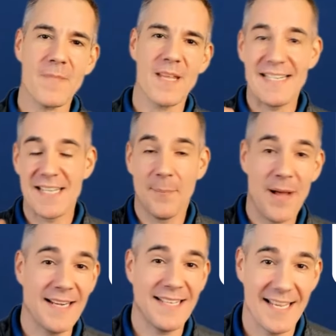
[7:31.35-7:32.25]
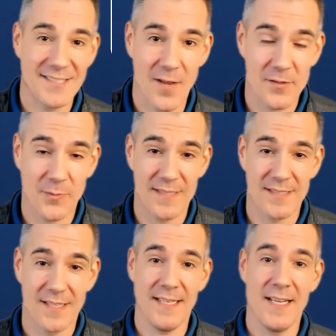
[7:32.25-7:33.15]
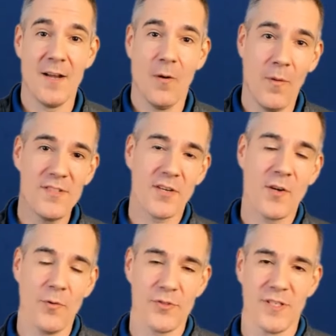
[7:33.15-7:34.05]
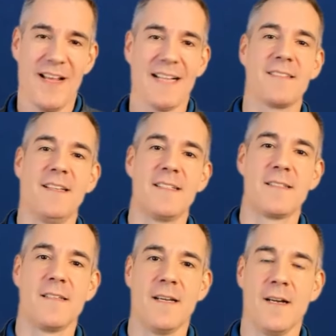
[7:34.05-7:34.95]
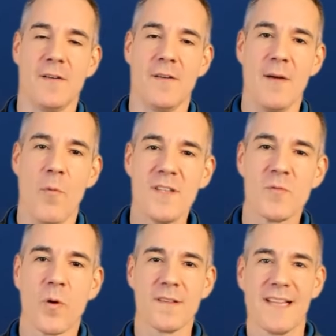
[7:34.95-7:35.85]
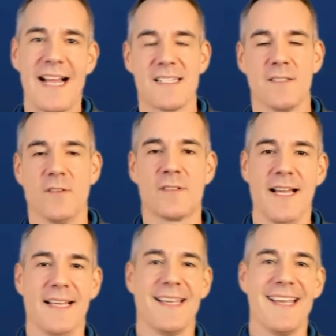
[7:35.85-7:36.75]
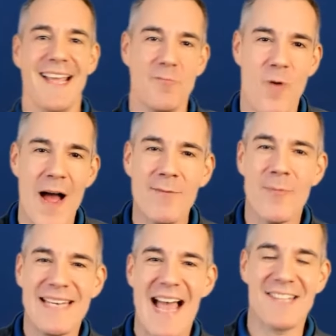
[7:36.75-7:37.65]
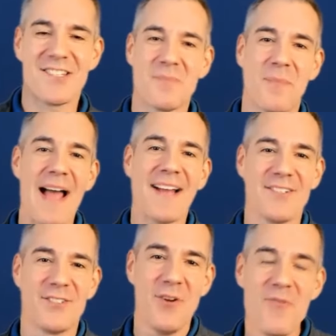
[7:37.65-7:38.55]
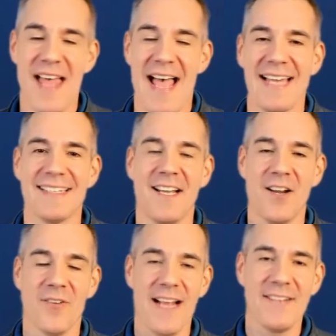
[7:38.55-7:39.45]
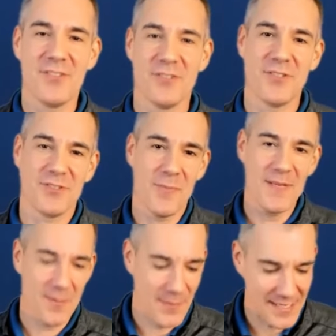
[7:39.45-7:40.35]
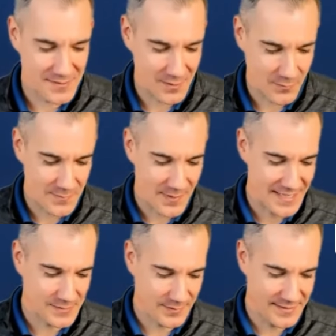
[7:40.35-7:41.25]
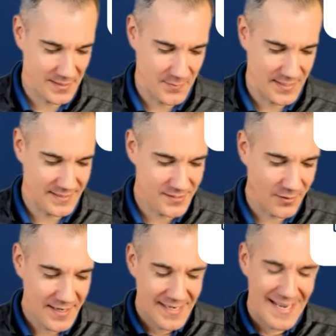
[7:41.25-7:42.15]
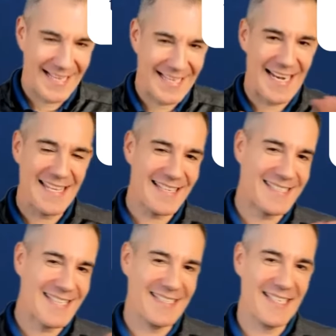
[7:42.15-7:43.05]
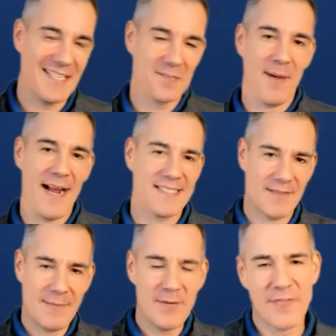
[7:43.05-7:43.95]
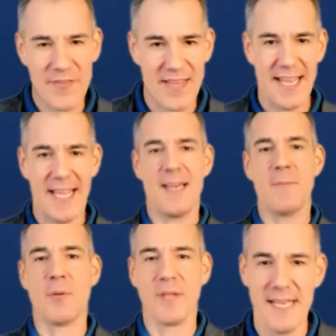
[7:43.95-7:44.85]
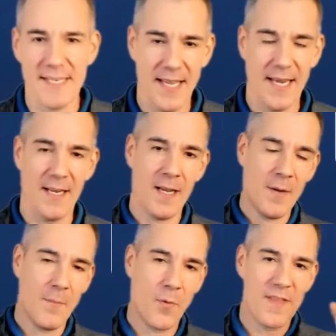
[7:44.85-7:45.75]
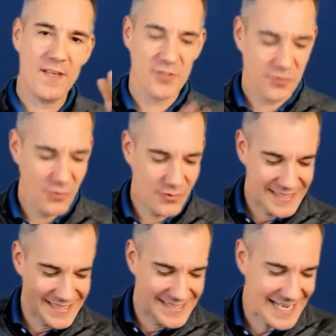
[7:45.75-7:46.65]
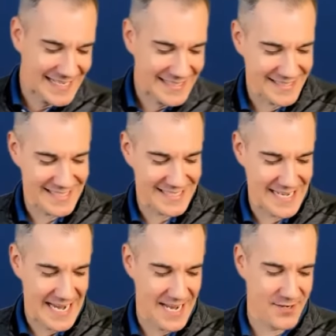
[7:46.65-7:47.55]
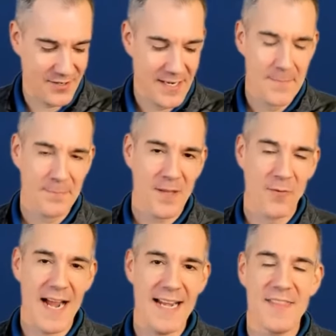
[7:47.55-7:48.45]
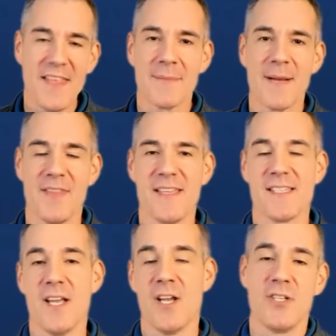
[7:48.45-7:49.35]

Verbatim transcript: I did a podcast on this recently. What is our culture of excellence, right? What does world-class look like? And why would we not aspire to that, right? To, to, to be the best that we possibly can be. So again, I think this idea, this mindset of I'm going to fit in and blend in more than truly setting the standard, right? And think about this.